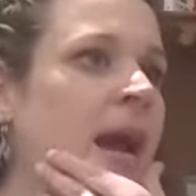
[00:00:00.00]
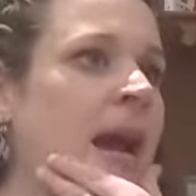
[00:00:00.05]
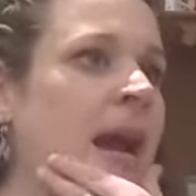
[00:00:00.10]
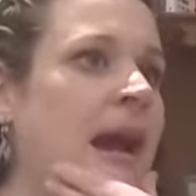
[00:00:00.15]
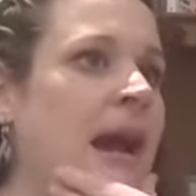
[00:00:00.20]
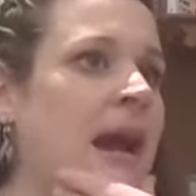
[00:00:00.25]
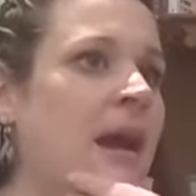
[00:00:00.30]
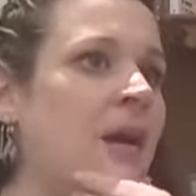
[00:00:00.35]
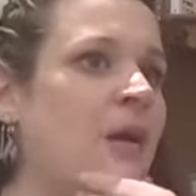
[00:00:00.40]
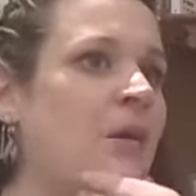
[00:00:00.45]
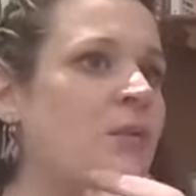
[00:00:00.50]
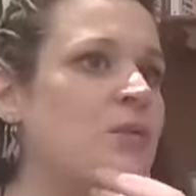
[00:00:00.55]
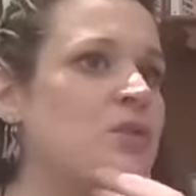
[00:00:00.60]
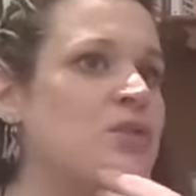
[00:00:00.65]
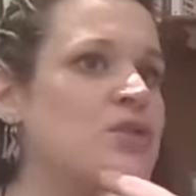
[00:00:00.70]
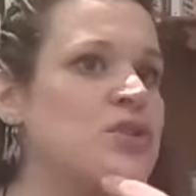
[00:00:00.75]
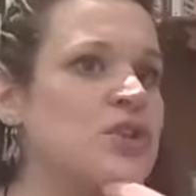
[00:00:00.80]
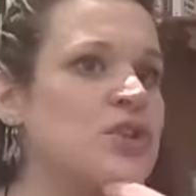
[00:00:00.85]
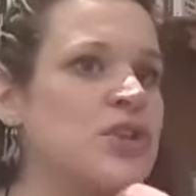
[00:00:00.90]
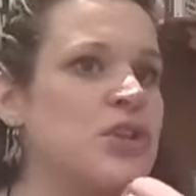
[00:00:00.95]
I
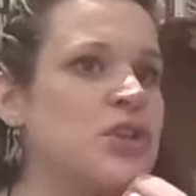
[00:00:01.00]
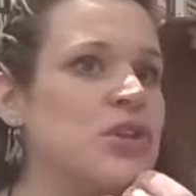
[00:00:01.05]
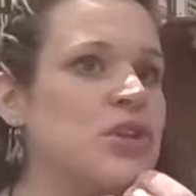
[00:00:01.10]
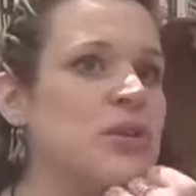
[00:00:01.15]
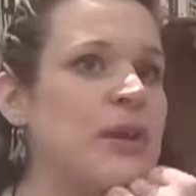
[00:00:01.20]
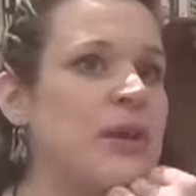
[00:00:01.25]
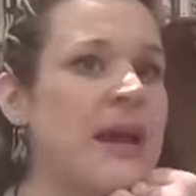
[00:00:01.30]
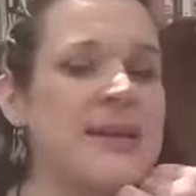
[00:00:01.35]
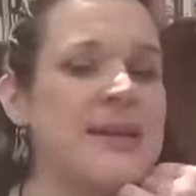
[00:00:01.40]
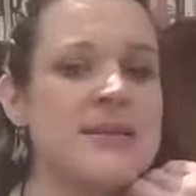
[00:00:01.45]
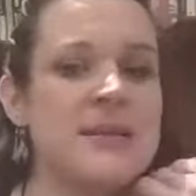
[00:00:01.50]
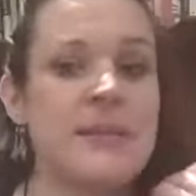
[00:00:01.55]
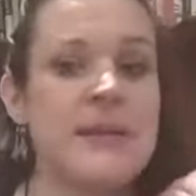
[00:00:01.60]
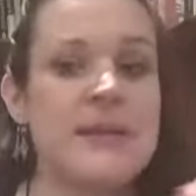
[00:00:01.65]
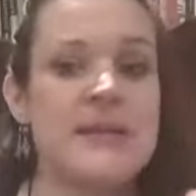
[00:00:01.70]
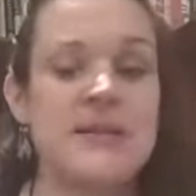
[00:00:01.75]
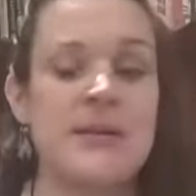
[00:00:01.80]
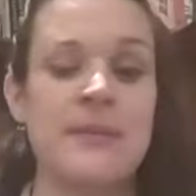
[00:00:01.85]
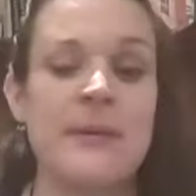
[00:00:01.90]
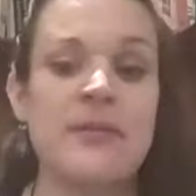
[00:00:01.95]
mean,
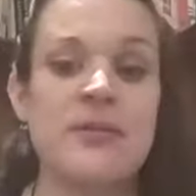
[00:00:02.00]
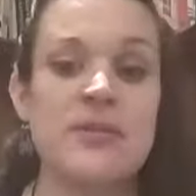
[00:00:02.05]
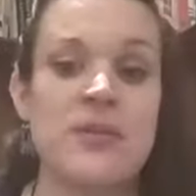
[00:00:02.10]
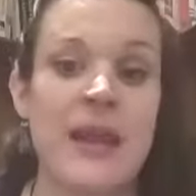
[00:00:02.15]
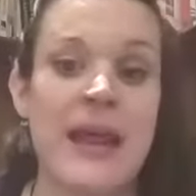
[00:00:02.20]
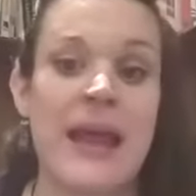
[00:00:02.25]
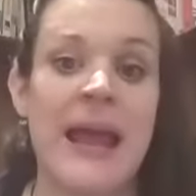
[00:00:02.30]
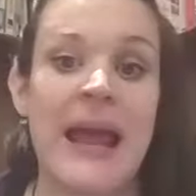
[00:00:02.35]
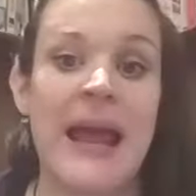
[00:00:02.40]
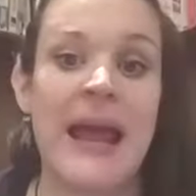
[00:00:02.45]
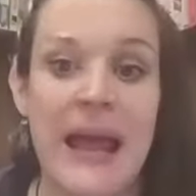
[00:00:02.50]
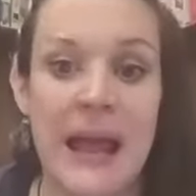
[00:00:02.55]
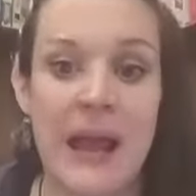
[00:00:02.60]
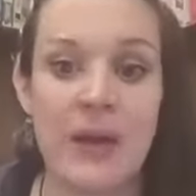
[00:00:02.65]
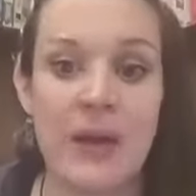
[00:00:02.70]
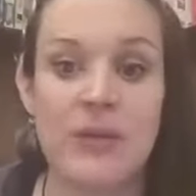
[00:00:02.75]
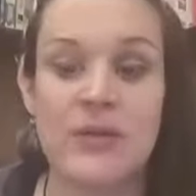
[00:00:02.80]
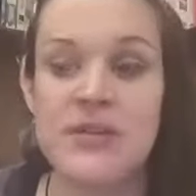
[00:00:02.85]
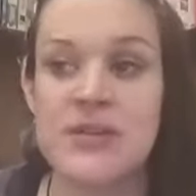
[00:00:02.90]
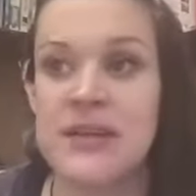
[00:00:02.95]
some people do like
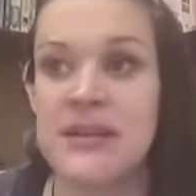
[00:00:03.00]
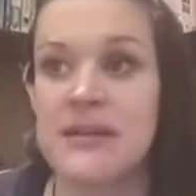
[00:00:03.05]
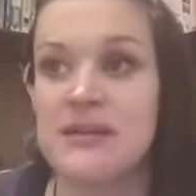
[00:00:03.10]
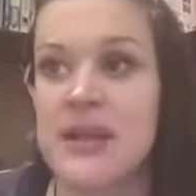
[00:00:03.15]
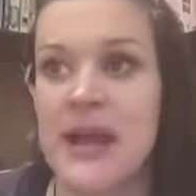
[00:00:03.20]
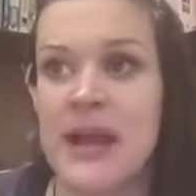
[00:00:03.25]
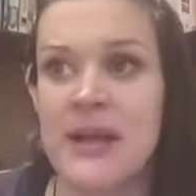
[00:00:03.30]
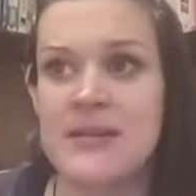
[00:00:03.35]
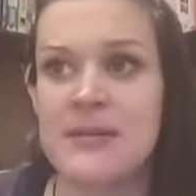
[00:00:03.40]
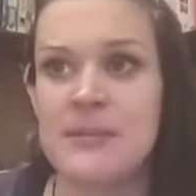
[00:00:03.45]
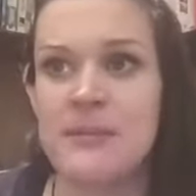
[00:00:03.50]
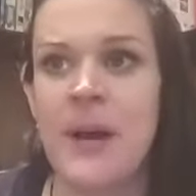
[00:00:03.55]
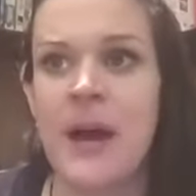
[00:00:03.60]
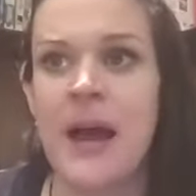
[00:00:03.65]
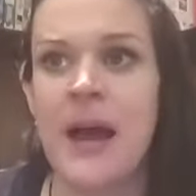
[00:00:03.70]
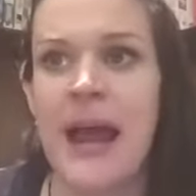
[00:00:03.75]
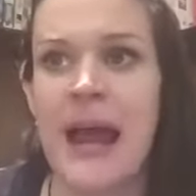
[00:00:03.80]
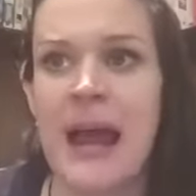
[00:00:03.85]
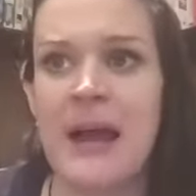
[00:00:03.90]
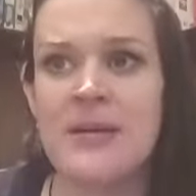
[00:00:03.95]
how to
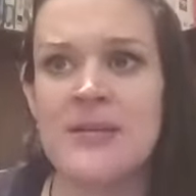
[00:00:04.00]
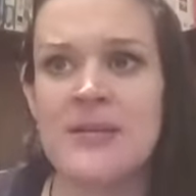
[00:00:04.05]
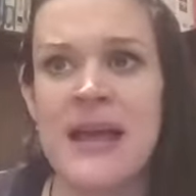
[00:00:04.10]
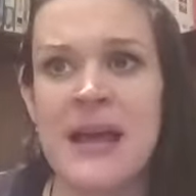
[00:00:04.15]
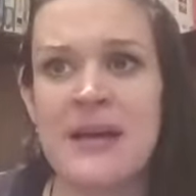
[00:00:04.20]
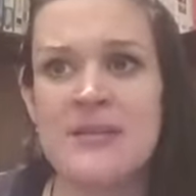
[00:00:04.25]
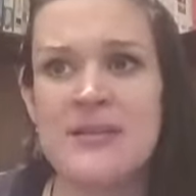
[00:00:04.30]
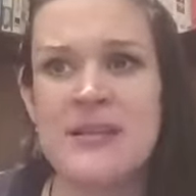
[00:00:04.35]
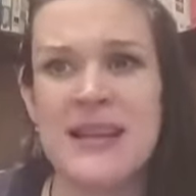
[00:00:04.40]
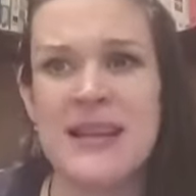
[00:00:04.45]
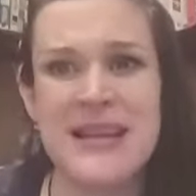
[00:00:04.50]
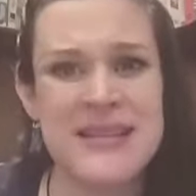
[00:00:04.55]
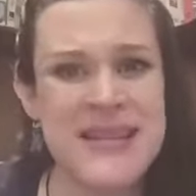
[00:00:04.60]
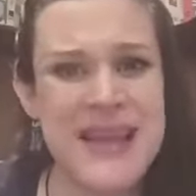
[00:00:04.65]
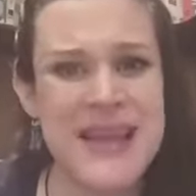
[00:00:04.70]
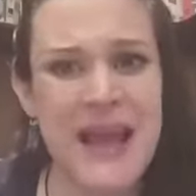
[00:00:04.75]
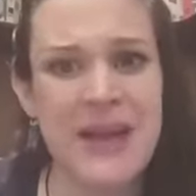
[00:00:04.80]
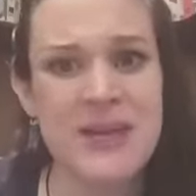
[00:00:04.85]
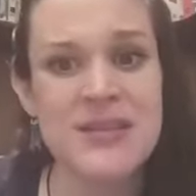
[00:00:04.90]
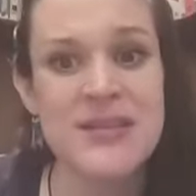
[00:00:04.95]
buy a house, how to, like I say,
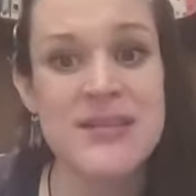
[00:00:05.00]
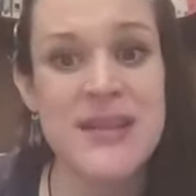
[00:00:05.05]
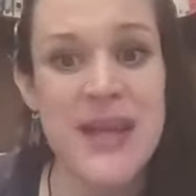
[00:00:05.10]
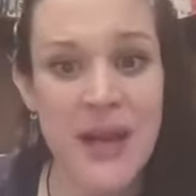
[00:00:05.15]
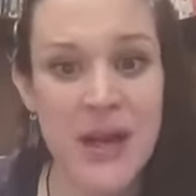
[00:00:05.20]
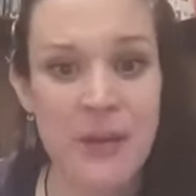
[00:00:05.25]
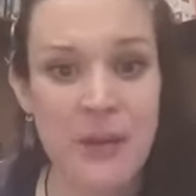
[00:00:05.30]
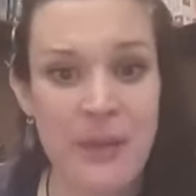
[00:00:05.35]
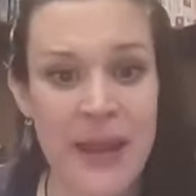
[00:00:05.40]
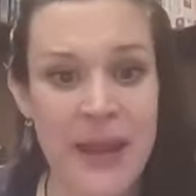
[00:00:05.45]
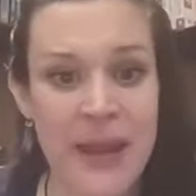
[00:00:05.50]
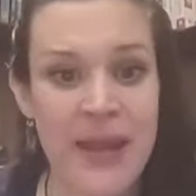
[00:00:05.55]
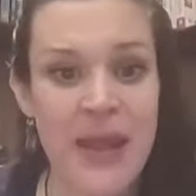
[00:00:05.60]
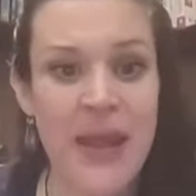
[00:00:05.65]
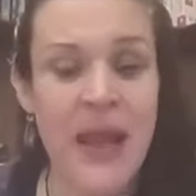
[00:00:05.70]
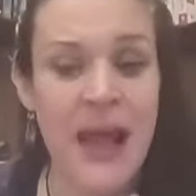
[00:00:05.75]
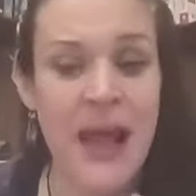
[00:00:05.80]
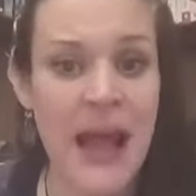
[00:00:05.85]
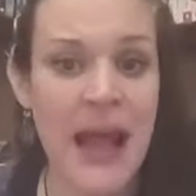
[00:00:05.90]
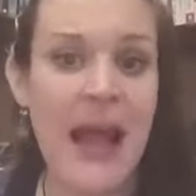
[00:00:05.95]
how to decorate
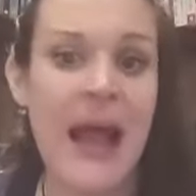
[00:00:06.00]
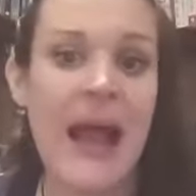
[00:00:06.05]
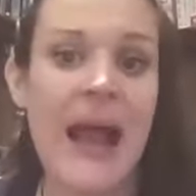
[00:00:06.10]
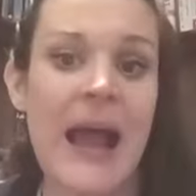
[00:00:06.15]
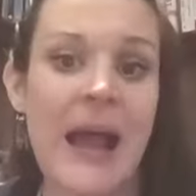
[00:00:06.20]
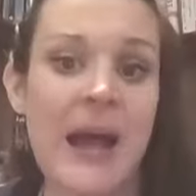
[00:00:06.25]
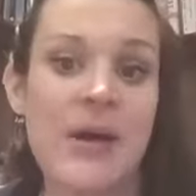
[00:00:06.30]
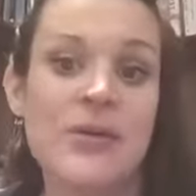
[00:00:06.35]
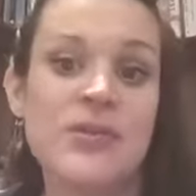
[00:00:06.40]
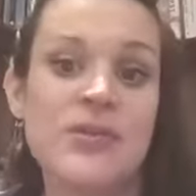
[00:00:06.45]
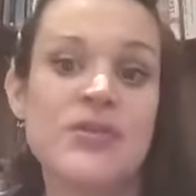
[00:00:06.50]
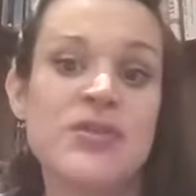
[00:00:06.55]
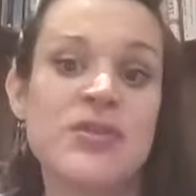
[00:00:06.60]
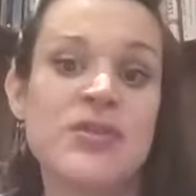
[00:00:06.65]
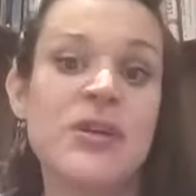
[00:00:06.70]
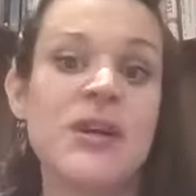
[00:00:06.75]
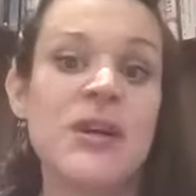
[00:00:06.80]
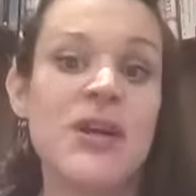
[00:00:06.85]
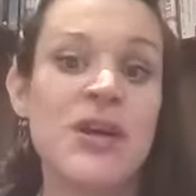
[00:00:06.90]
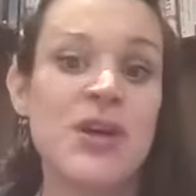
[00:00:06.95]
a
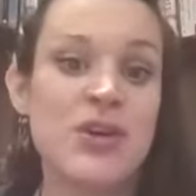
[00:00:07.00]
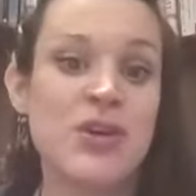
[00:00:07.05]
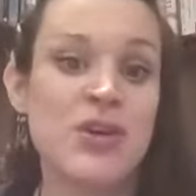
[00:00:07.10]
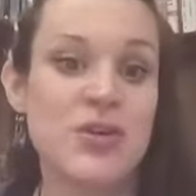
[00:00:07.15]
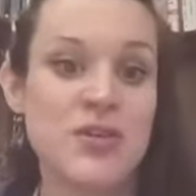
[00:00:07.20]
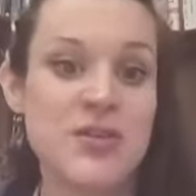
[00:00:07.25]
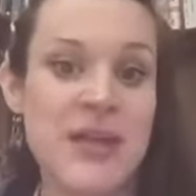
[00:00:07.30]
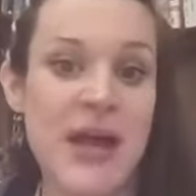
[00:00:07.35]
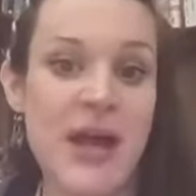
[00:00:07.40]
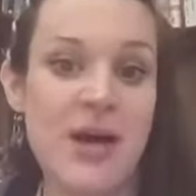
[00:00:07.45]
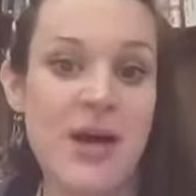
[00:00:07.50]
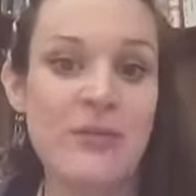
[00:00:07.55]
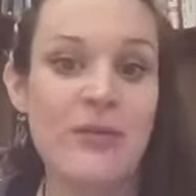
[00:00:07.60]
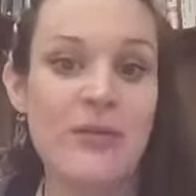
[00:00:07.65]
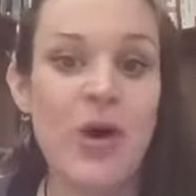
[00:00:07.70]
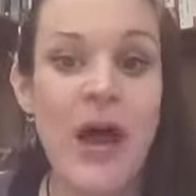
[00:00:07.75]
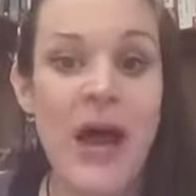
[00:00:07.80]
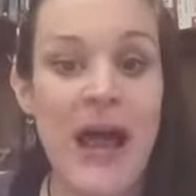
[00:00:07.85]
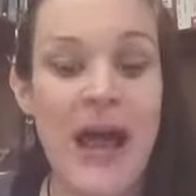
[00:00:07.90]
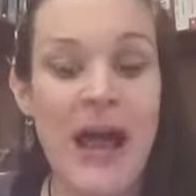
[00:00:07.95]
house yourself,
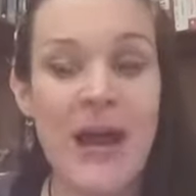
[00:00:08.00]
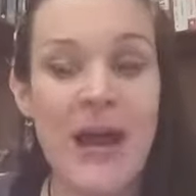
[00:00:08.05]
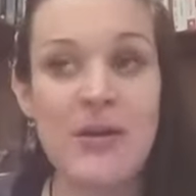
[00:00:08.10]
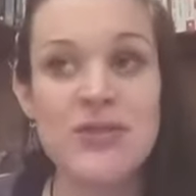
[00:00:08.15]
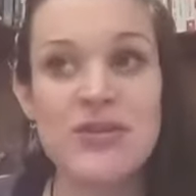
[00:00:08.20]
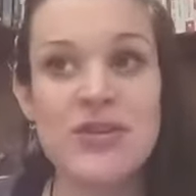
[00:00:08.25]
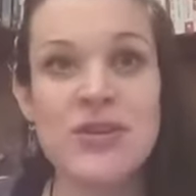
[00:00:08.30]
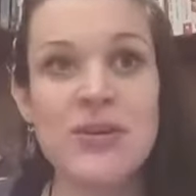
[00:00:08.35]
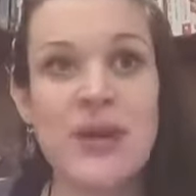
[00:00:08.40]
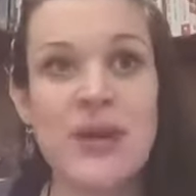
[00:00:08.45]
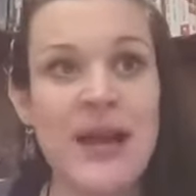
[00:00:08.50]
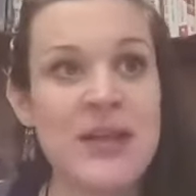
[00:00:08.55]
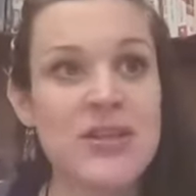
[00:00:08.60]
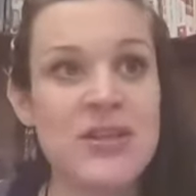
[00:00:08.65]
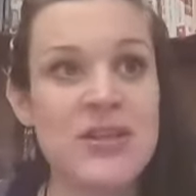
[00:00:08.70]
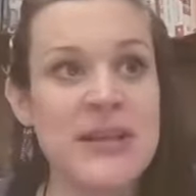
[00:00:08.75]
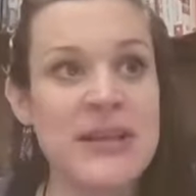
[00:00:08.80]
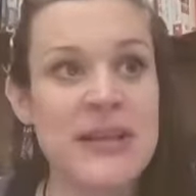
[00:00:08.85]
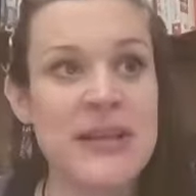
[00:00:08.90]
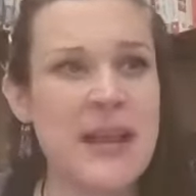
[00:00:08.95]
how to
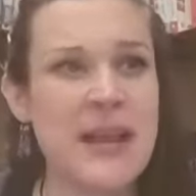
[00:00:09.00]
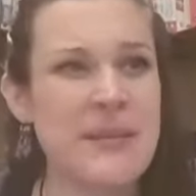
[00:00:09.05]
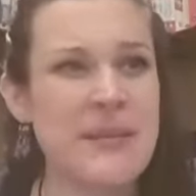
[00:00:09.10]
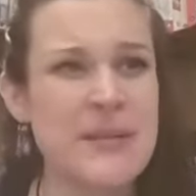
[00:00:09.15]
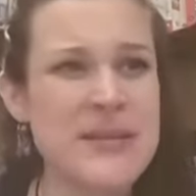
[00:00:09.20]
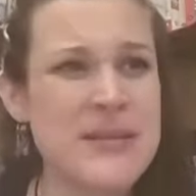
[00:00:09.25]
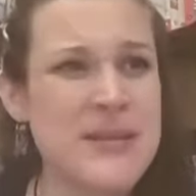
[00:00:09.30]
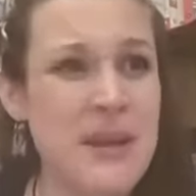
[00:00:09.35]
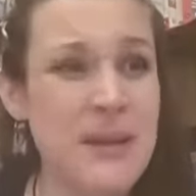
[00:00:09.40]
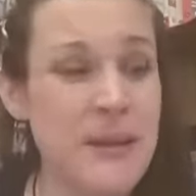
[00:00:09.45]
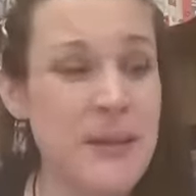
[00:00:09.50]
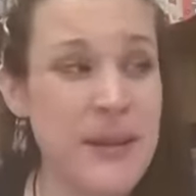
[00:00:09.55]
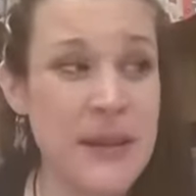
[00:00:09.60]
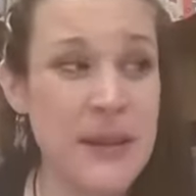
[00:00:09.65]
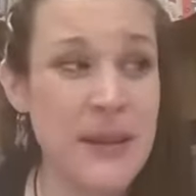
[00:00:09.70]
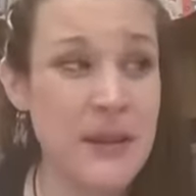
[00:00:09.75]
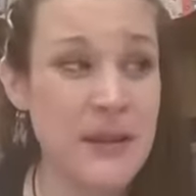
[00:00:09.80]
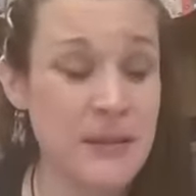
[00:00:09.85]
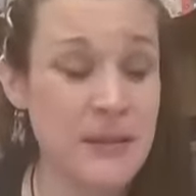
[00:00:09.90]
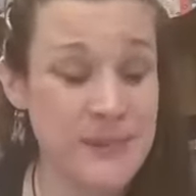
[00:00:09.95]
actually, like,
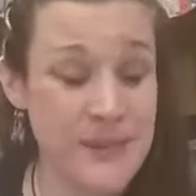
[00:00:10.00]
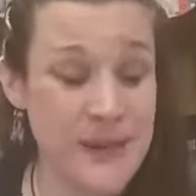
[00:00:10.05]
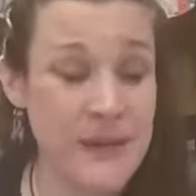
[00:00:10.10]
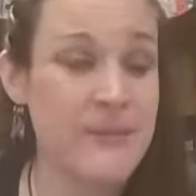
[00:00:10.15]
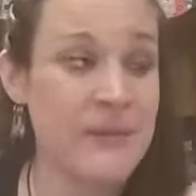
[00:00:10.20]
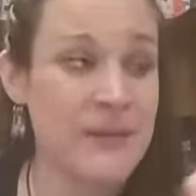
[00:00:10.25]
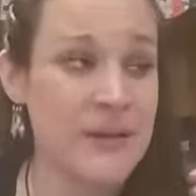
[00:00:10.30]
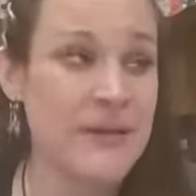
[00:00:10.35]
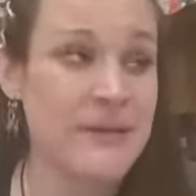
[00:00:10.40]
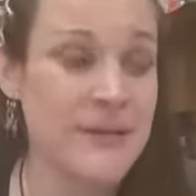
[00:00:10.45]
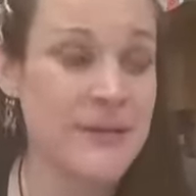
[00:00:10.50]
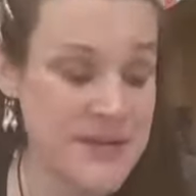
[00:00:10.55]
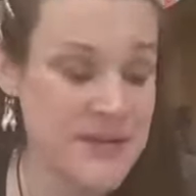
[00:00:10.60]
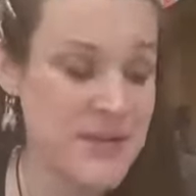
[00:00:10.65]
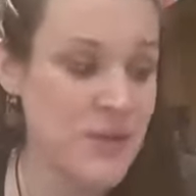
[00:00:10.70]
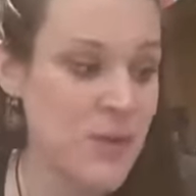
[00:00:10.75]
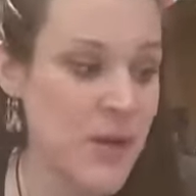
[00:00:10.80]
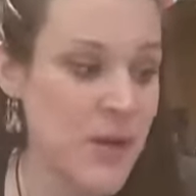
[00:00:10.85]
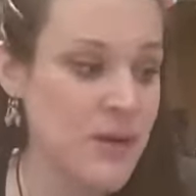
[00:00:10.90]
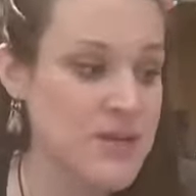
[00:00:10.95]
because of
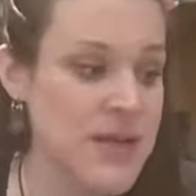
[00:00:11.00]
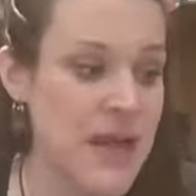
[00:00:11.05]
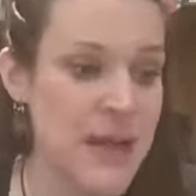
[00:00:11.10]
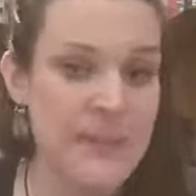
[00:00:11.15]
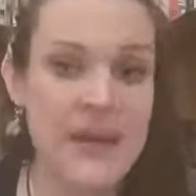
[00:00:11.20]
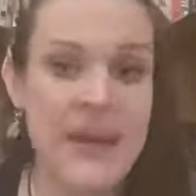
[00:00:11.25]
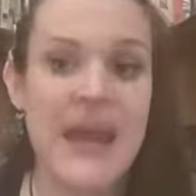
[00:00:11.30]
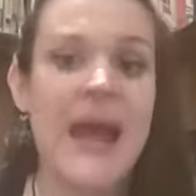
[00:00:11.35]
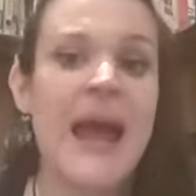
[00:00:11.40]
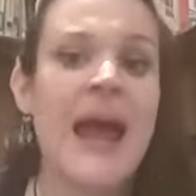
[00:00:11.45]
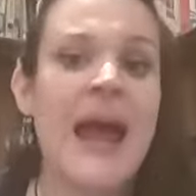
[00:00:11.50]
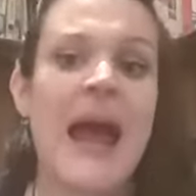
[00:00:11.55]
the world I'm in,